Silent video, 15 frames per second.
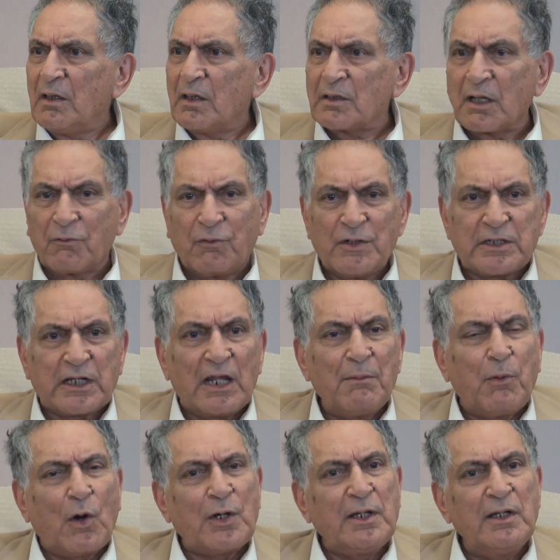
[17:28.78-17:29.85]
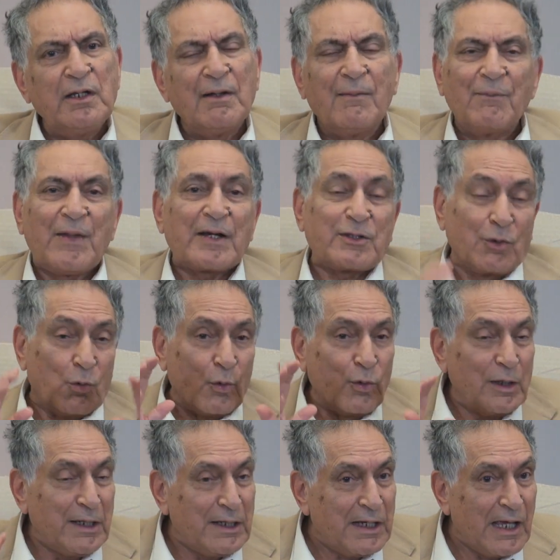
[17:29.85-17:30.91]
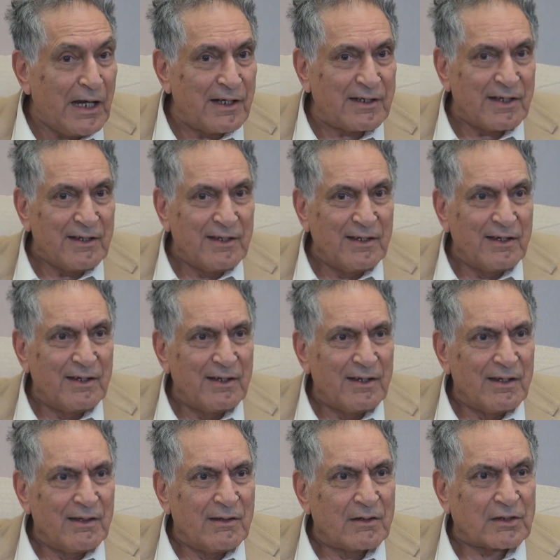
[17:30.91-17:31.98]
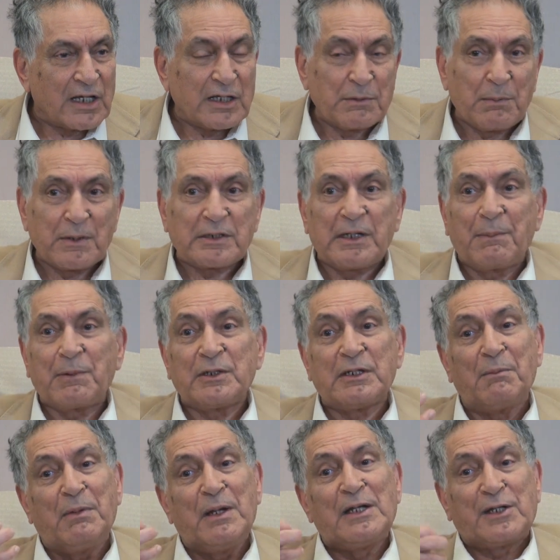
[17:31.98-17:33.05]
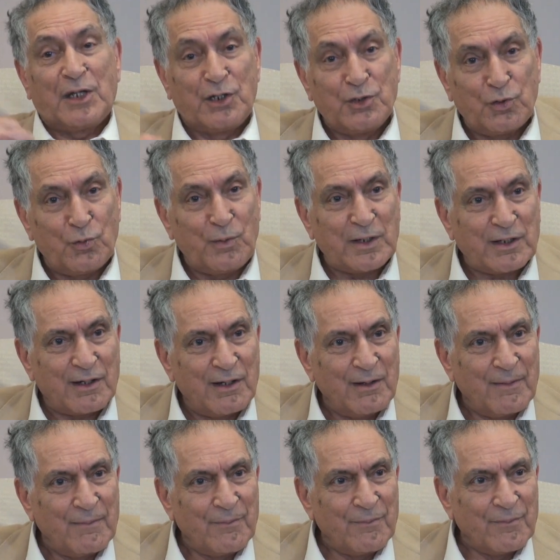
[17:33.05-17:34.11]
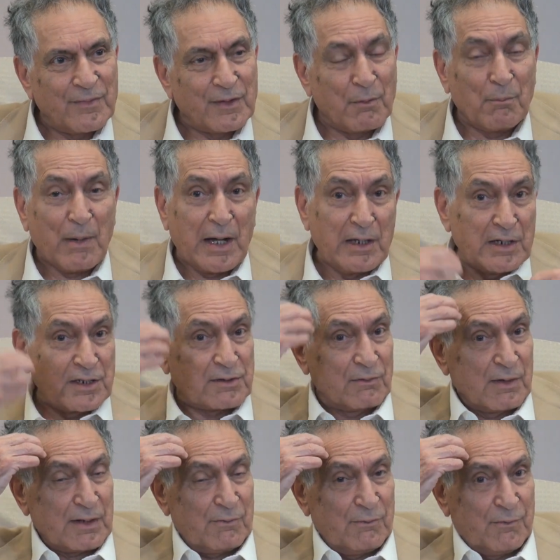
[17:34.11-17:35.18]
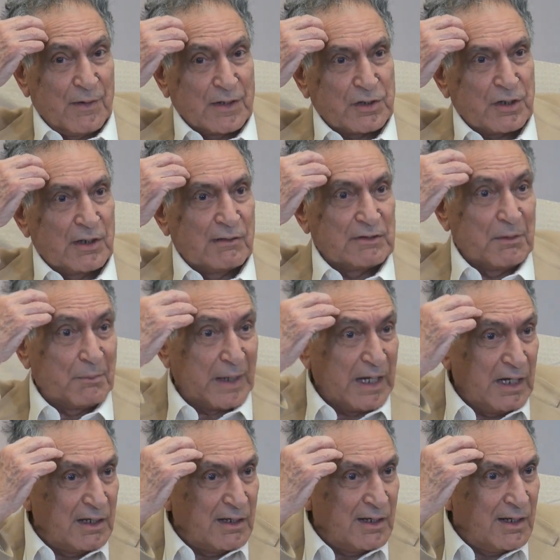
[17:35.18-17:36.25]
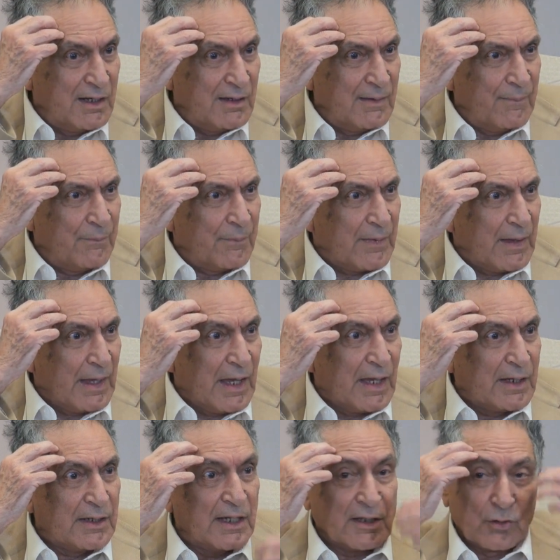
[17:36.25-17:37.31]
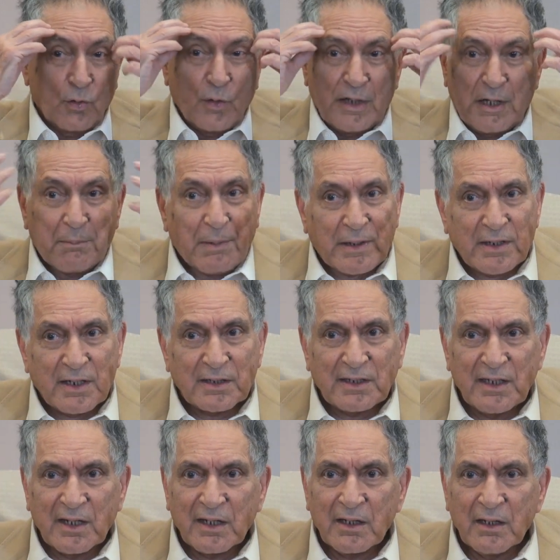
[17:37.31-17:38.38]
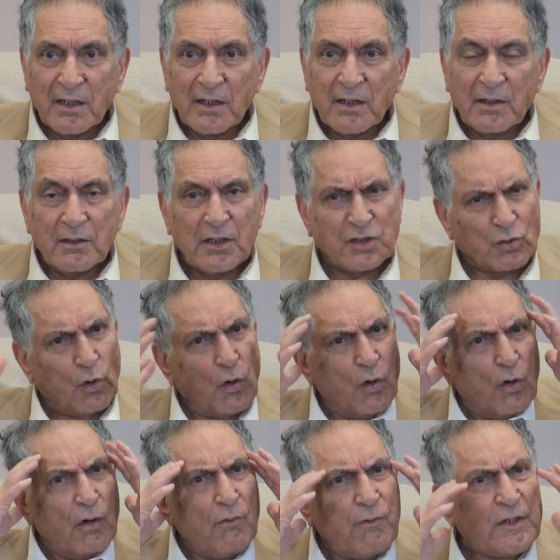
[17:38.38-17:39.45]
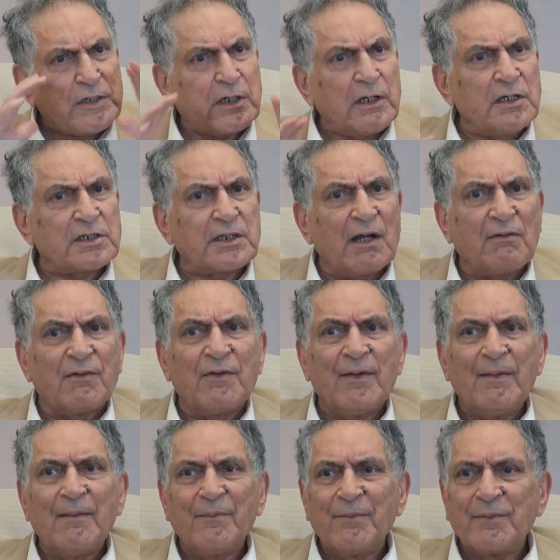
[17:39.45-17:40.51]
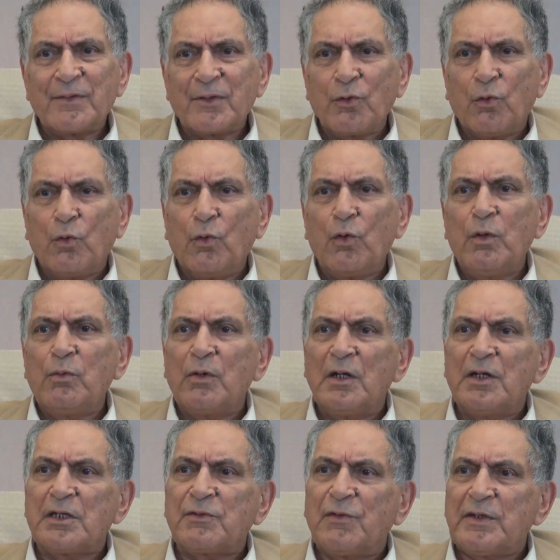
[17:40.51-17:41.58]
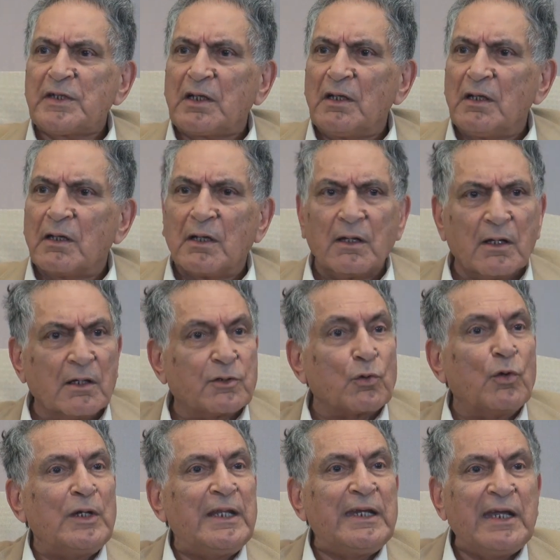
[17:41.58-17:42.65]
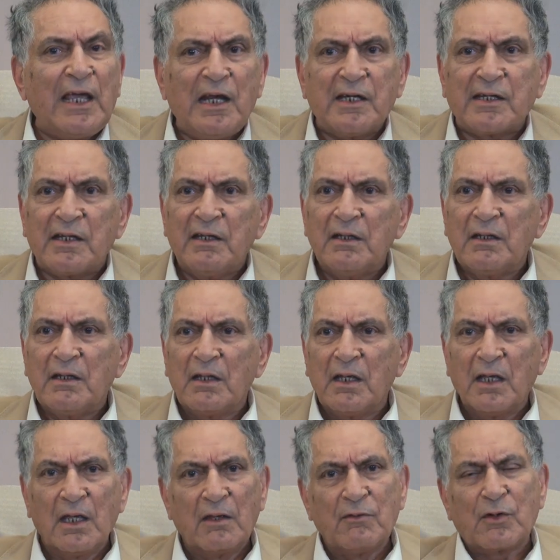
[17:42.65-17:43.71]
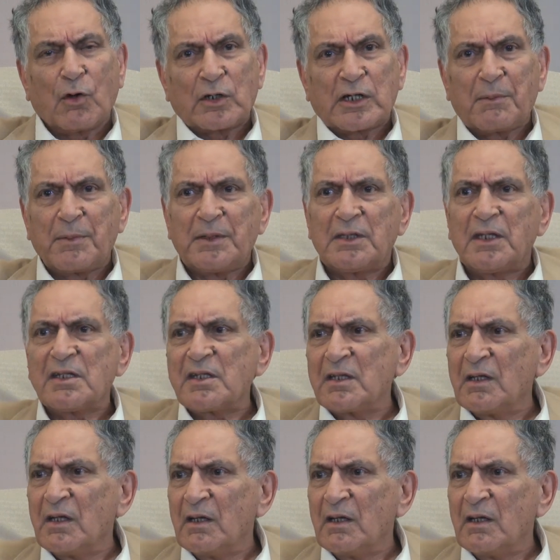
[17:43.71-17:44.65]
And the physical body, that's the only reality. Sense perceptions are built into it. The mind is a function of the brain, and there's no independent thing. There's all physical stuff. The whole world is physical, it's only reality. We caught up in this.